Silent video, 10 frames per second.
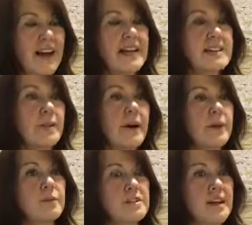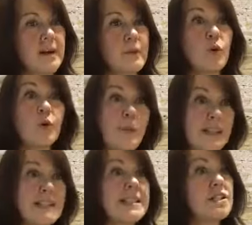it's about your
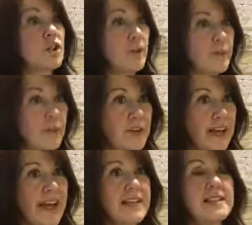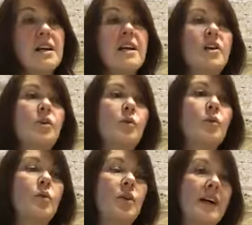ability to communicate,
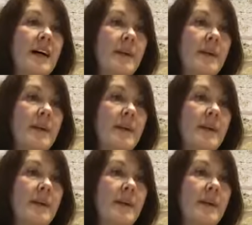your